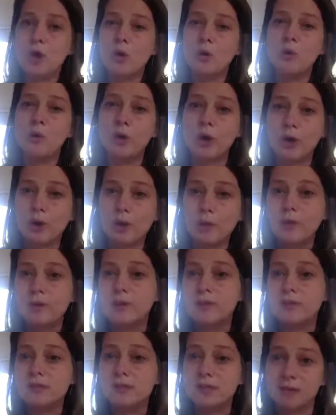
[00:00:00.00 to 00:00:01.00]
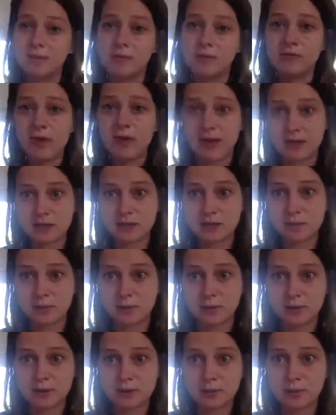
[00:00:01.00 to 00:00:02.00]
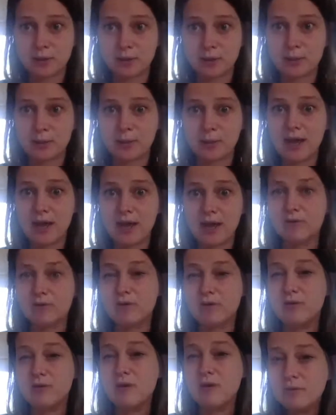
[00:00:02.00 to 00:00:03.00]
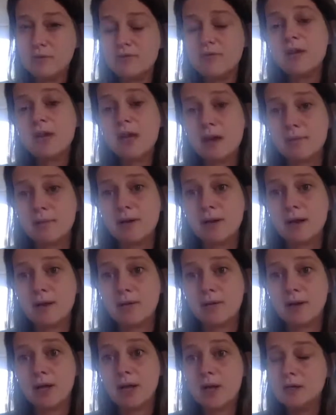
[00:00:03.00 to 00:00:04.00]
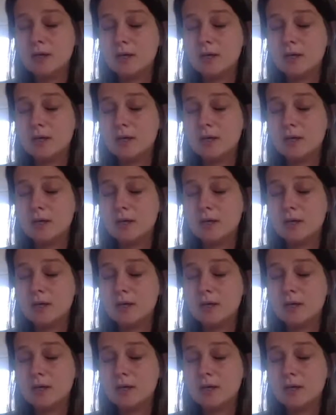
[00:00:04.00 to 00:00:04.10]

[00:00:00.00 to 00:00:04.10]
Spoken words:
work with a team of experts where we have enough vocabulary